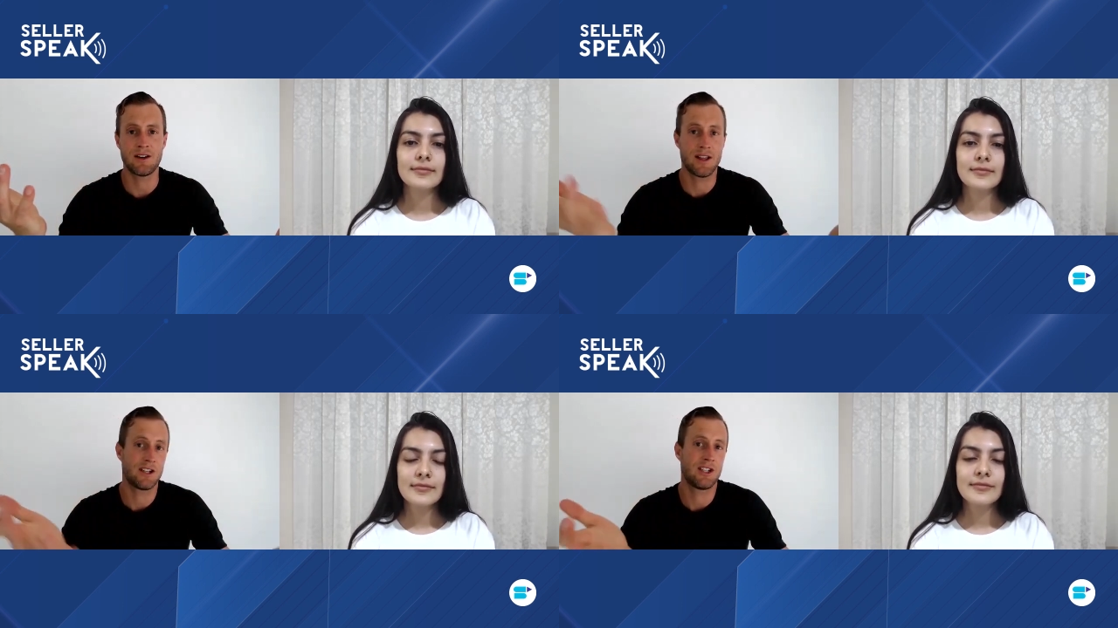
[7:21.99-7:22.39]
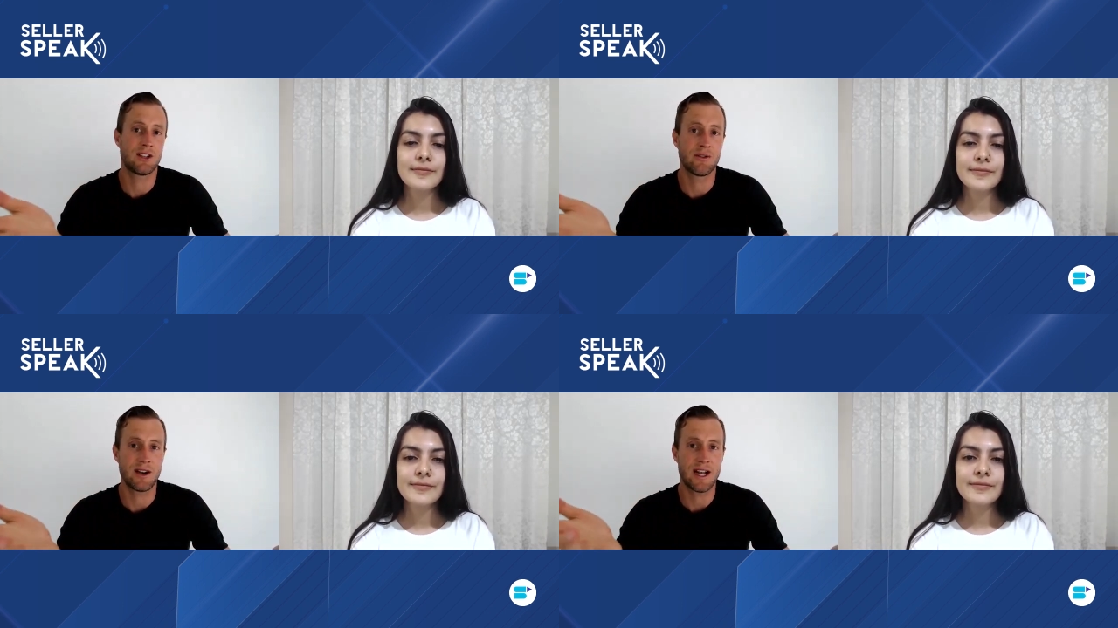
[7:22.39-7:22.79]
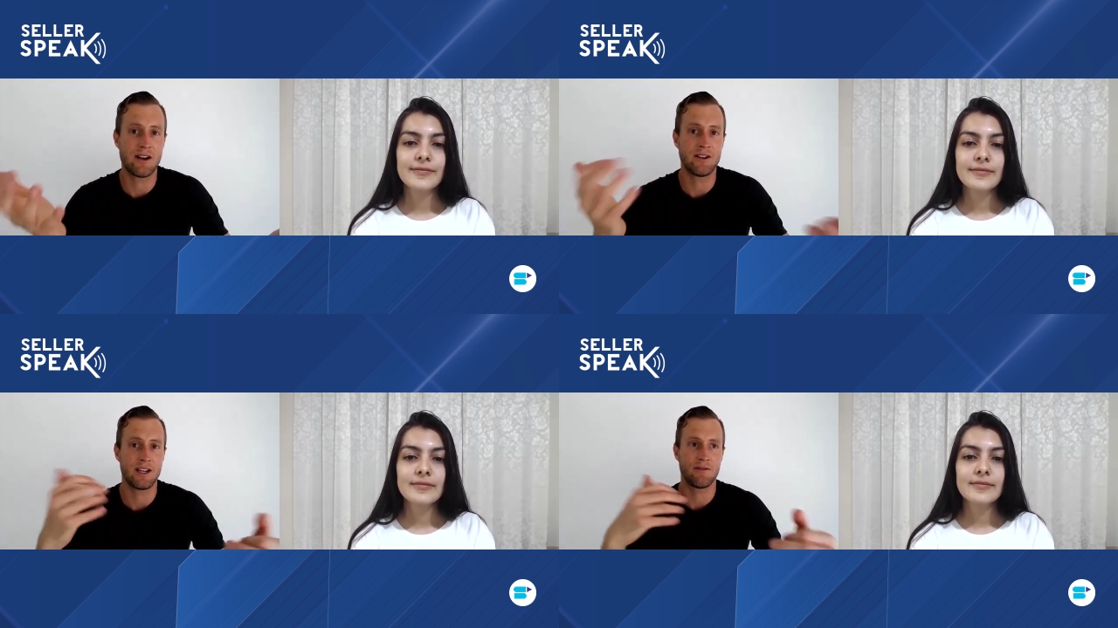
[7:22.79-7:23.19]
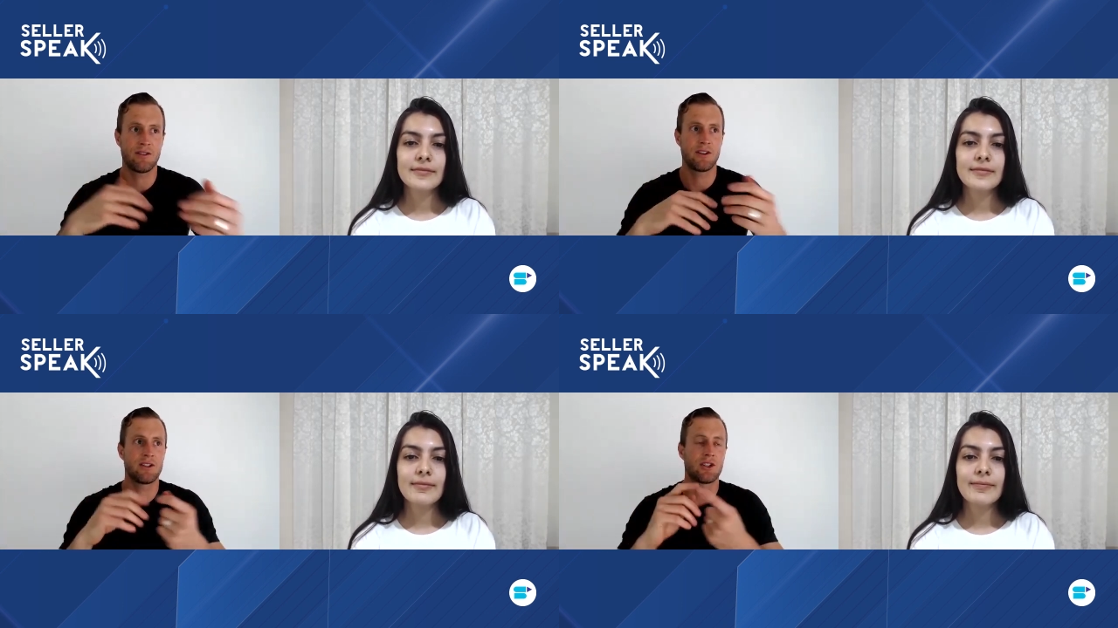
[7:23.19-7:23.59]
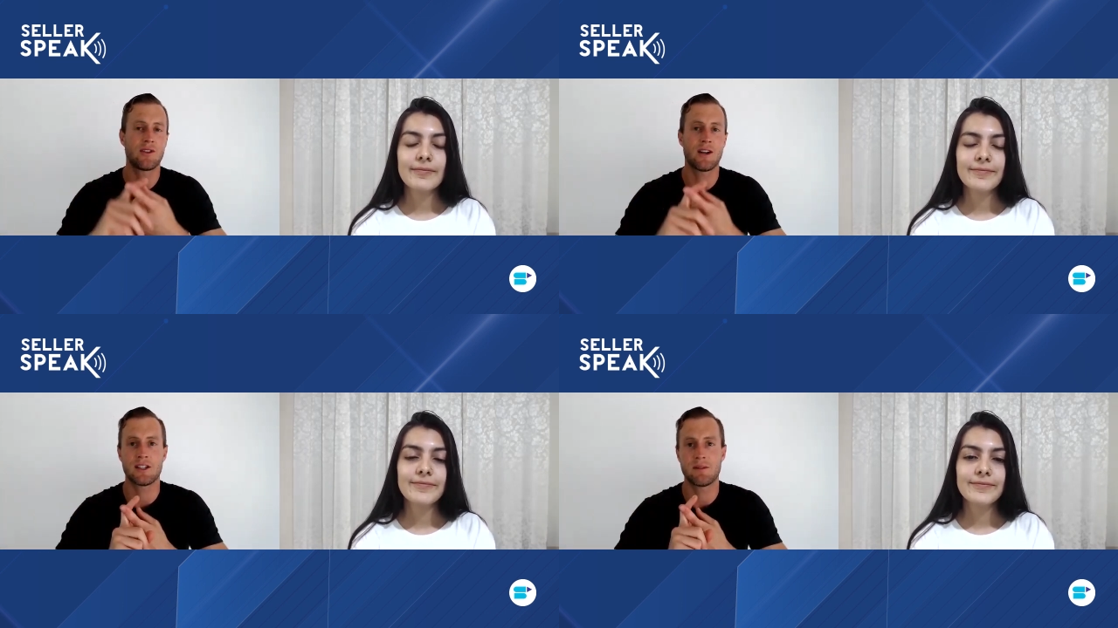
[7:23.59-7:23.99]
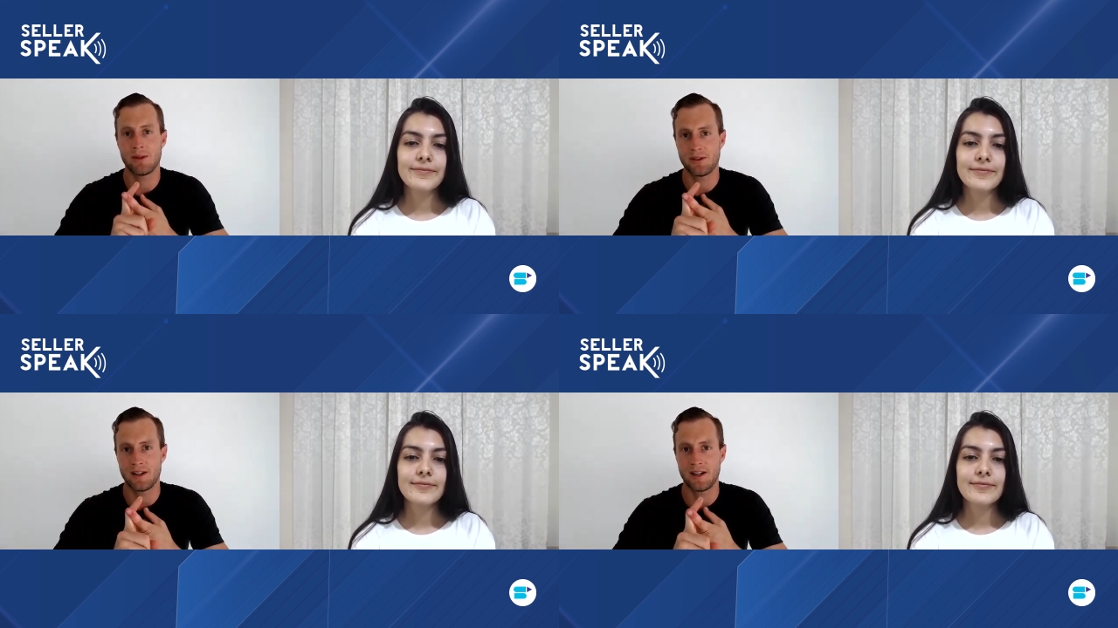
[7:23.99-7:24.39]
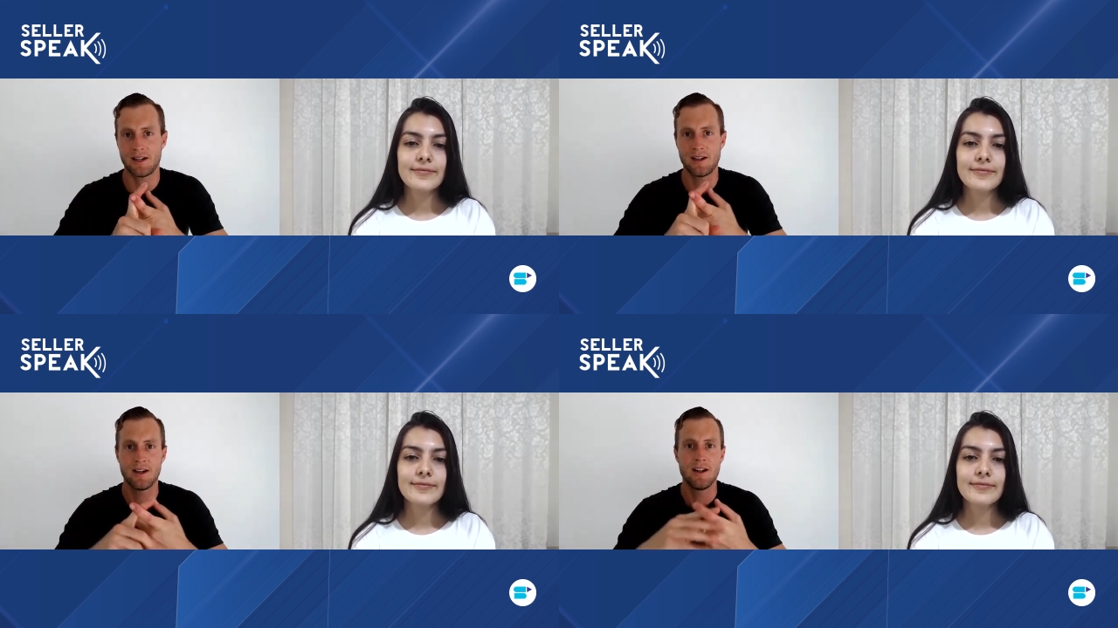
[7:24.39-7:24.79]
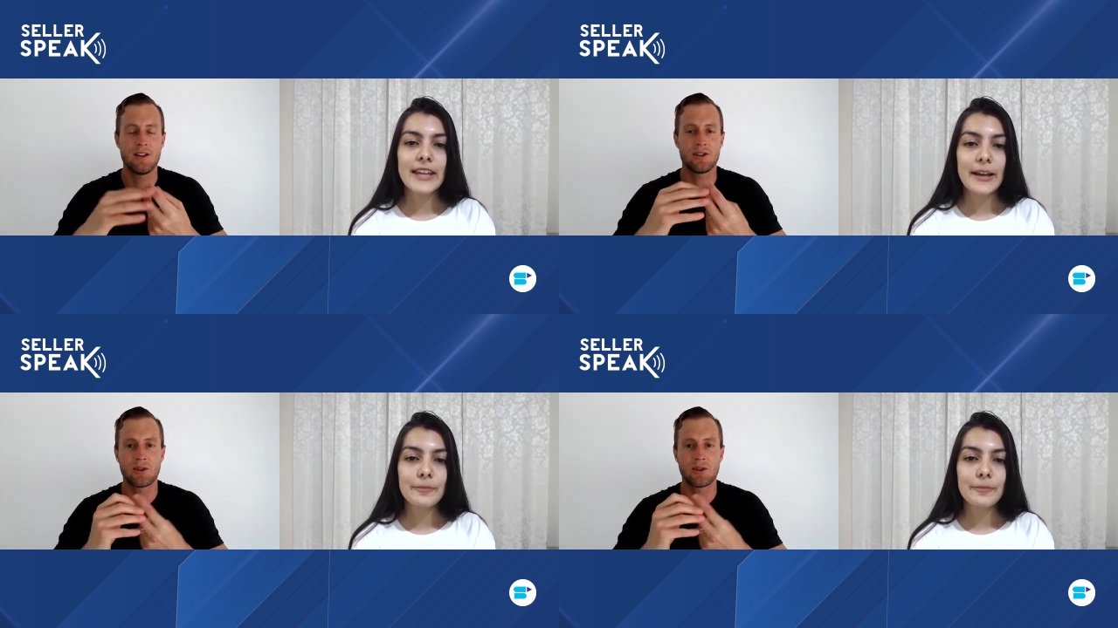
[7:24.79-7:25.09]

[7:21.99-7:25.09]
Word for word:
Speaker 1: That's just the reality of it. There's trust built in, there's yeah.